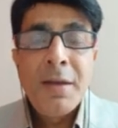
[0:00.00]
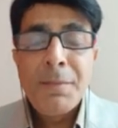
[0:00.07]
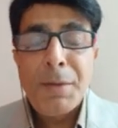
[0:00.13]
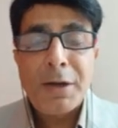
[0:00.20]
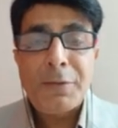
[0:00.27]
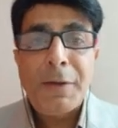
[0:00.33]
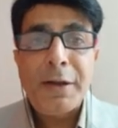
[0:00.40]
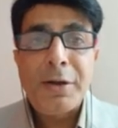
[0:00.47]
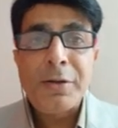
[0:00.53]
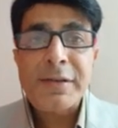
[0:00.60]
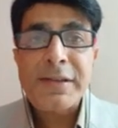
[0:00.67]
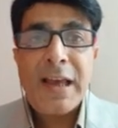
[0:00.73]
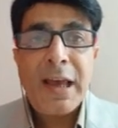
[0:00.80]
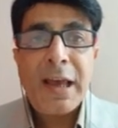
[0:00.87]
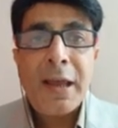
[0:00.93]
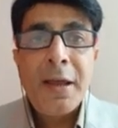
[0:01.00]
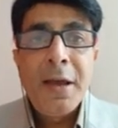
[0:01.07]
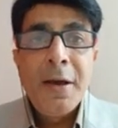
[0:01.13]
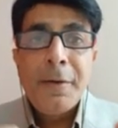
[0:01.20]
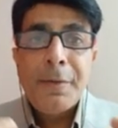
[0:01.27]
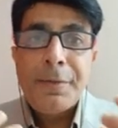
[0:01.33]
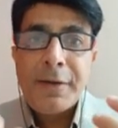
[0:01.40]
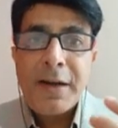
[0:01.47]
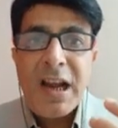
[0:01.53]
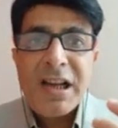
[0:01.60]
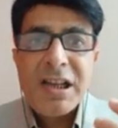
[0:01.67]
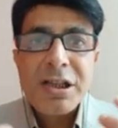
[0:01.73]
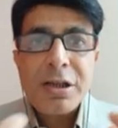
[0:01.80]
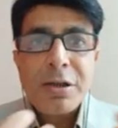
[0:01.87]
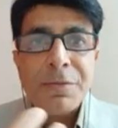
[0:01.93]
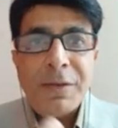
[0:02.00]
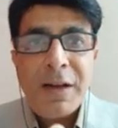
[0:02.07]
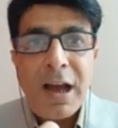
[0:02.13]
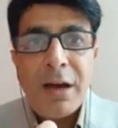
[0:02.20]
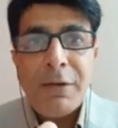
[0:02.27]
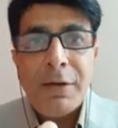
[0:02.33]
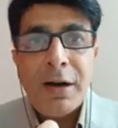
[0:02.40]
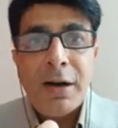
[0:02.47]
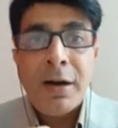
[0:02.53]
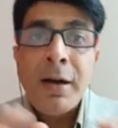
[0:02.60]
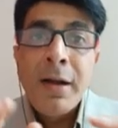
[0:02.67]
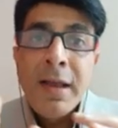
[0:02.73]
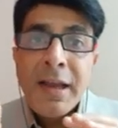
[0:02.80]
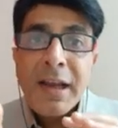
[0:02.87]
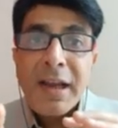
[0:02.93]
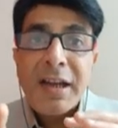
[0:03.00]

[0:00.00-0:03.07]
but when you say fresh flower,